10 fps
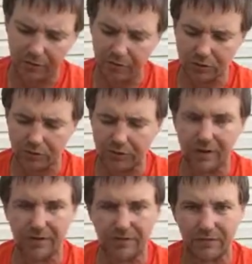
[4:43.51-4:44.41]
always want to
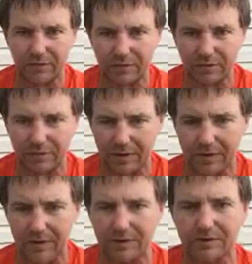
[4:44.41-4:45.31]
have some
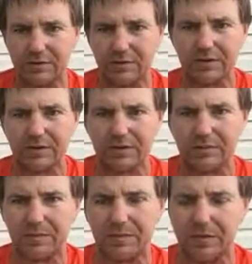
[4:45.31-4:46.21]
Band-Aids. I've got
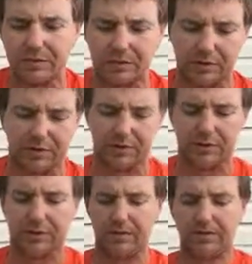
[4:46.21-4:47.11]
some Band-Aids stuffed
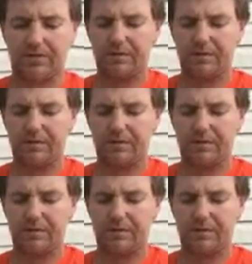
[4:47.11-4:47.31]
in there